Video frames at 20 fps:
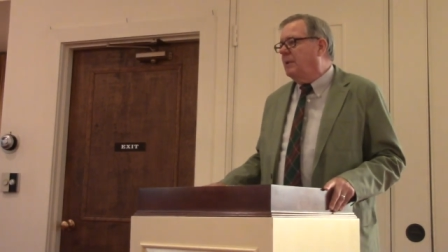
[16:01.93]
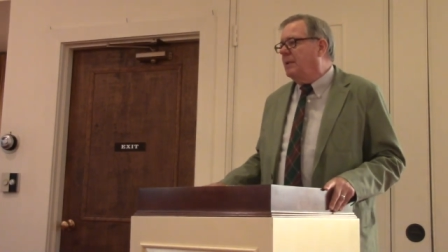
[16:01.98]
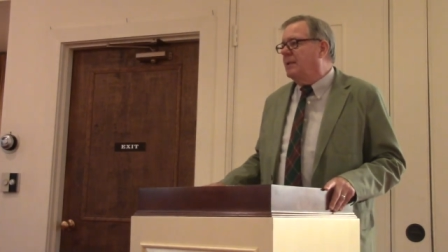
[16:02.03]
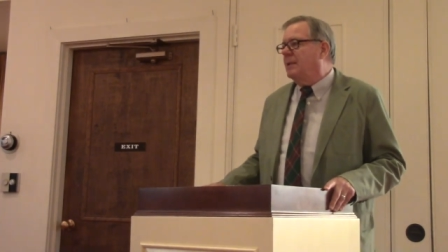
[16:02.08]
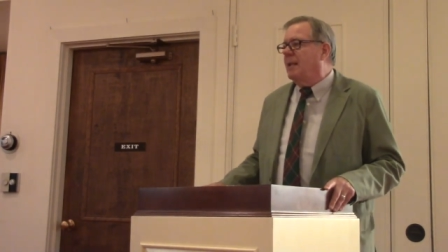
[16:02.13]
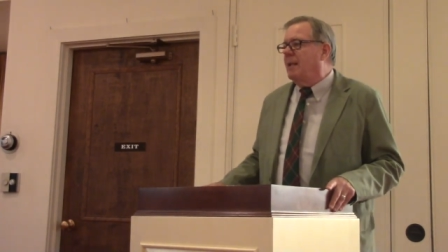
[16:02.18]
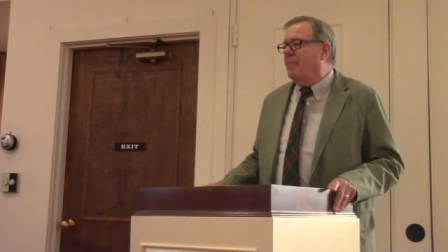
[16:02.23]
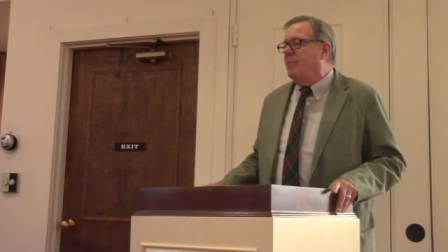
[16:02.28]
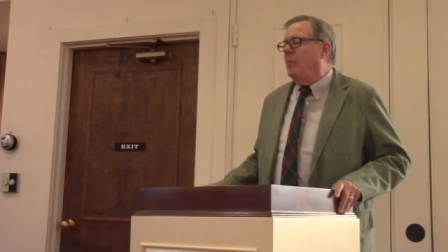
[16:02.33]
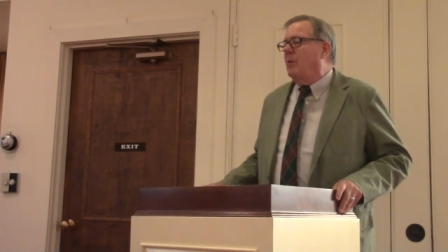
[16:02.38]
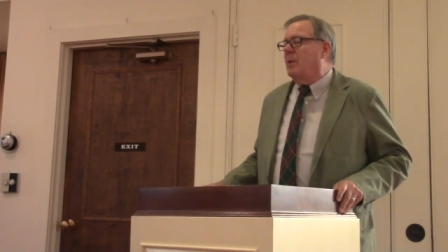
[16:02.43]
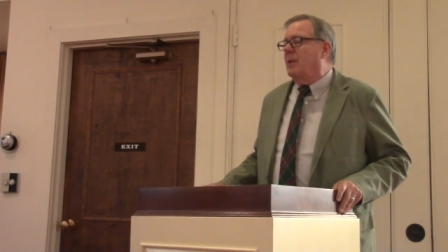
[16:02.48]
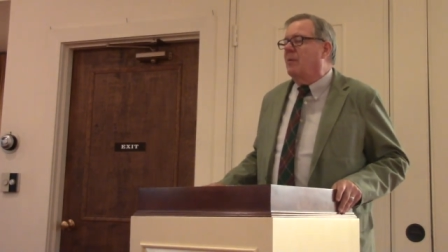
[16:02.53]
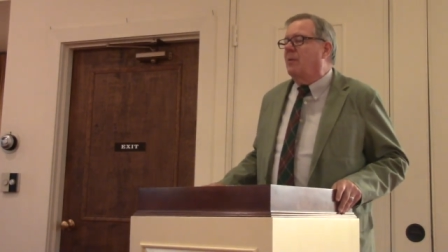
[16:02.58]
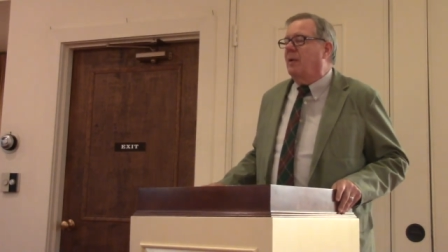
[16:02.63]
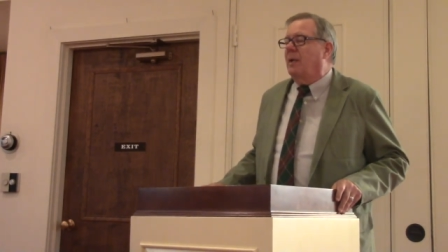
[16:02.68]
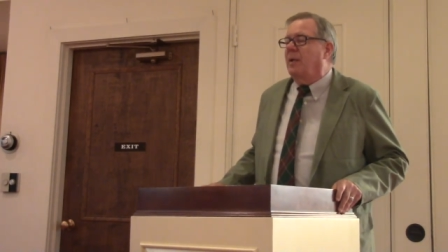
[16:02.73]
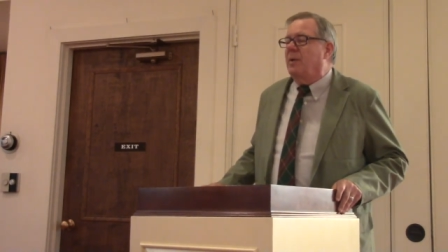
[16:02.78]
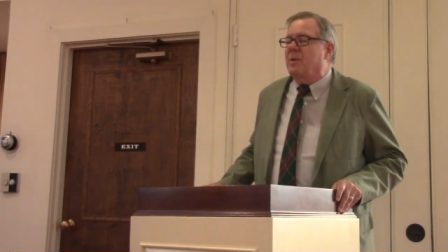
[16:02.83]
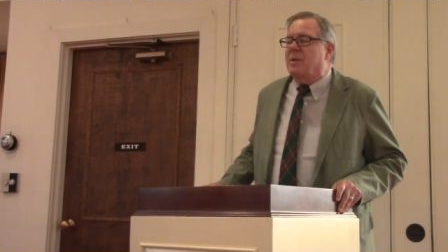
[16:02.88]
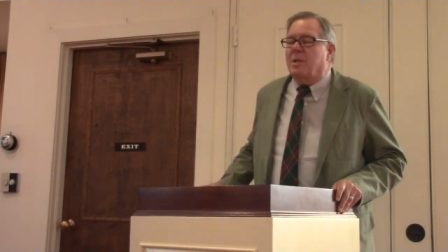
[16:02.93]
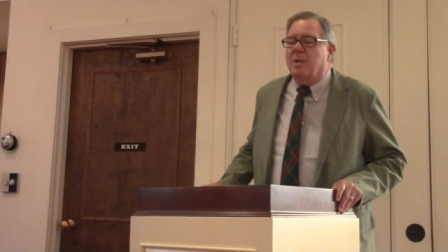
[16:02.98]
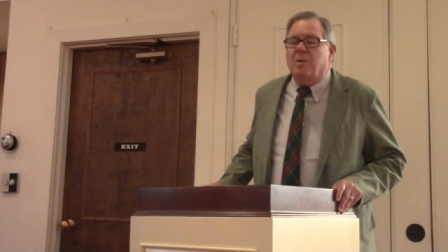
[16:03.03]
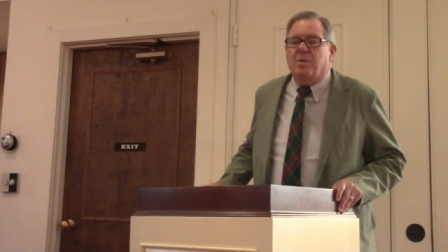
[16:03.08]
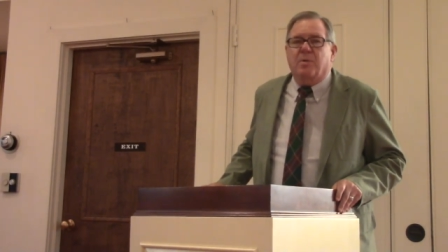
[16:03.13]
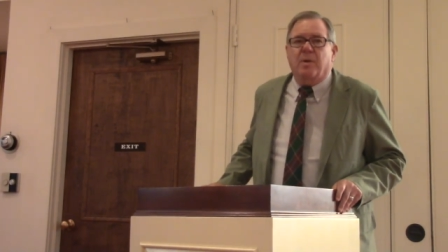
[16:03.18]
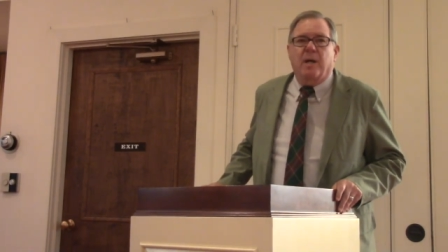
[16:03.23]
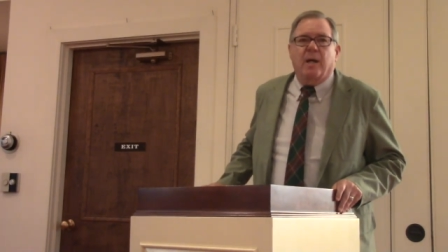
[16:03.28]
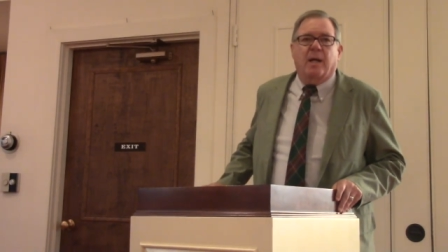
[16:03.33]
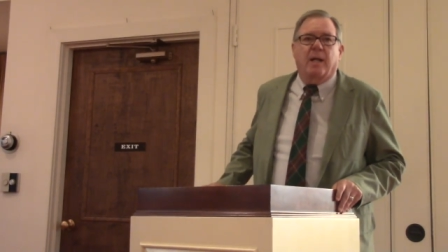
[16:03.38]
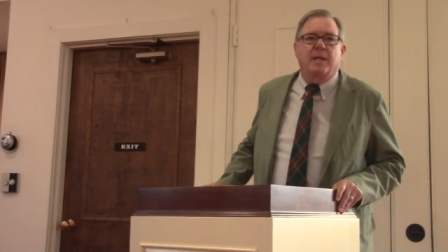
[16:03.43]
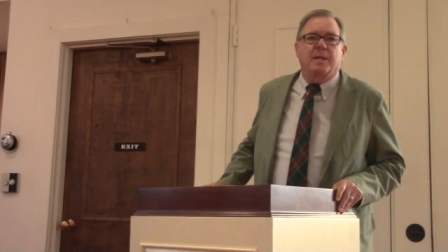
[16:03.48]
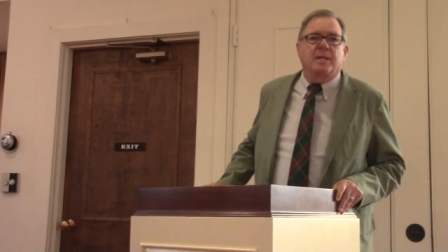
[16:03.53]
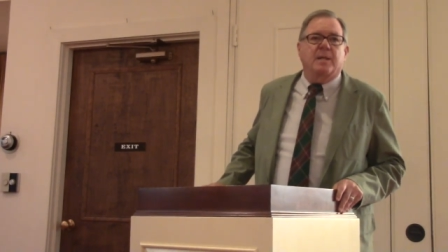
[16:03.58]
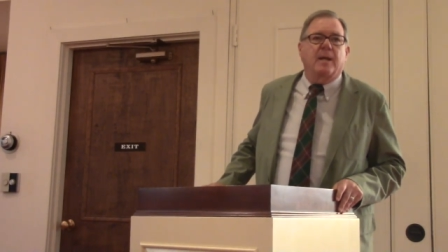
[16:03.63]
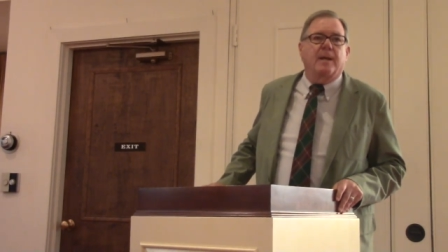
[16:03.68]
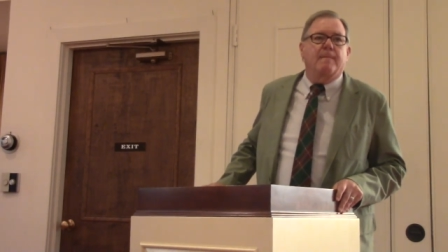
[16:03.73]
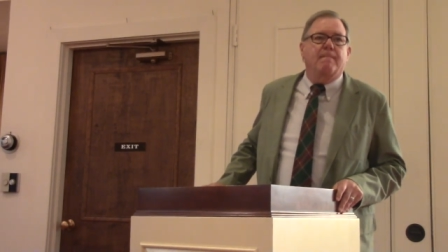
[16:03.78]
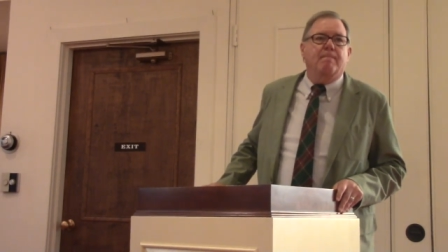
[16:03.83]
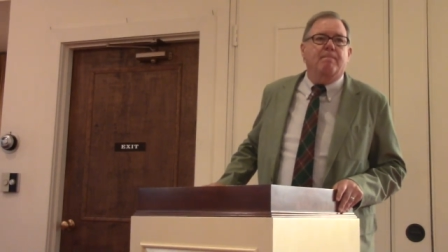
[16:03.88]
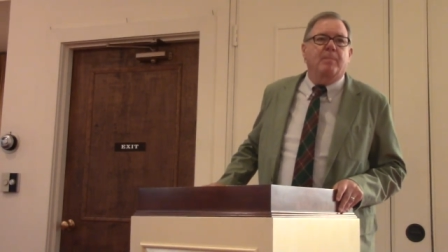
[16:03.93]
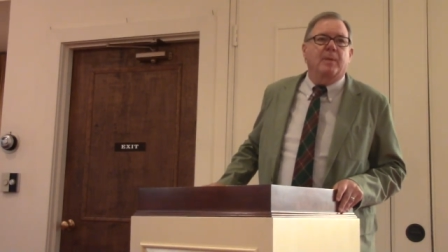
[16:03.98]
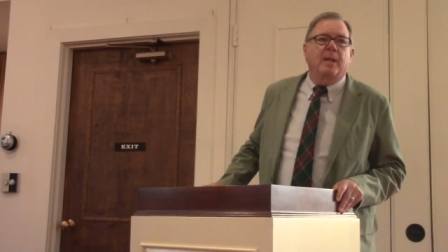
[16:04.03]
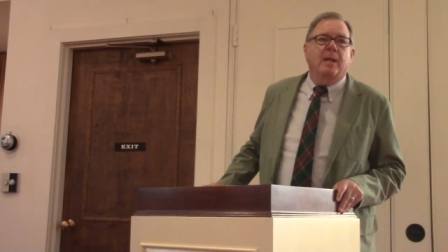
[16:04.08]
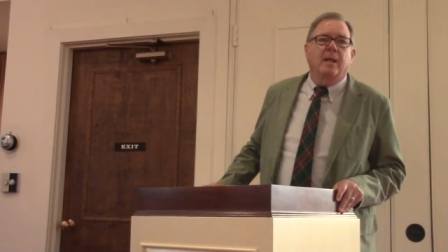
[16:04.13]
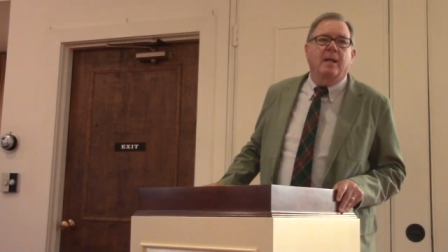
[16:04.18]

He said, well, here's the trick. He said,